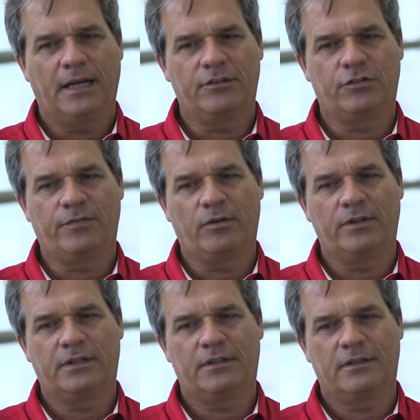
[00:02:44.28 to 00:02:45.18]
I just
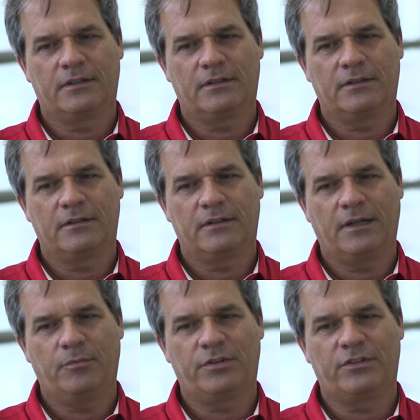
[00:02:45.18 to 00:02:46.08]
found it, uh,
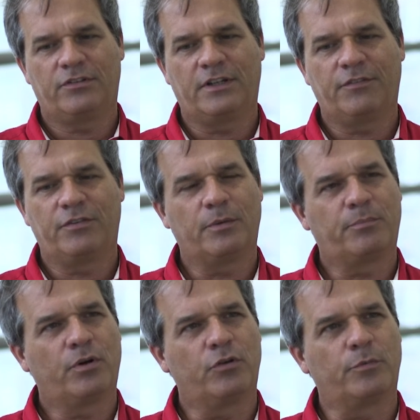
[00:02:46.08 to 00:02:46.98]
it was just a different
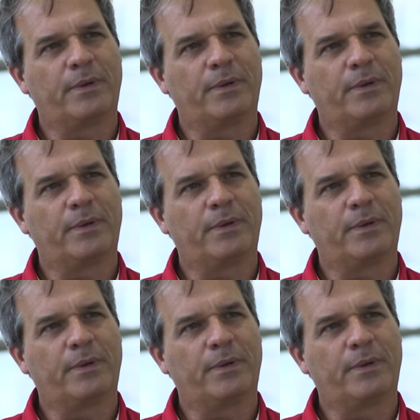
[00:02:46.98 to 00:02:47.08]
approach,